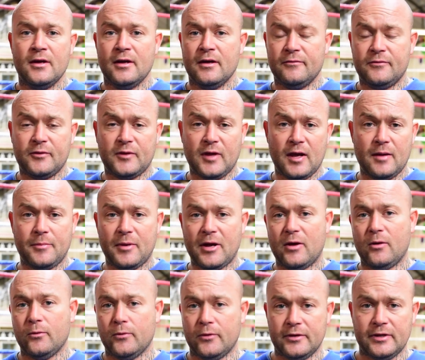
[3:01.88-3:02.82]
and forget
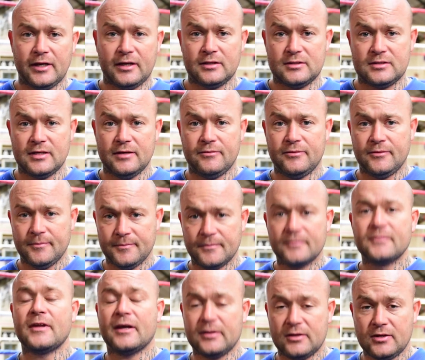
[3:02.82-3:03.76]
about all the negative.
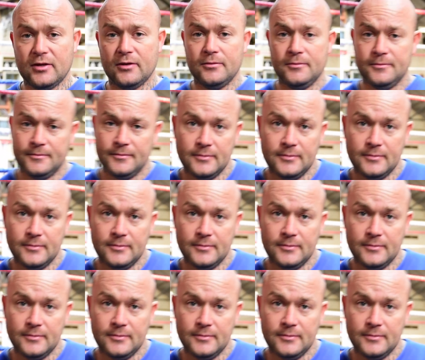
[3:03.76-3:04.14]
Thank you.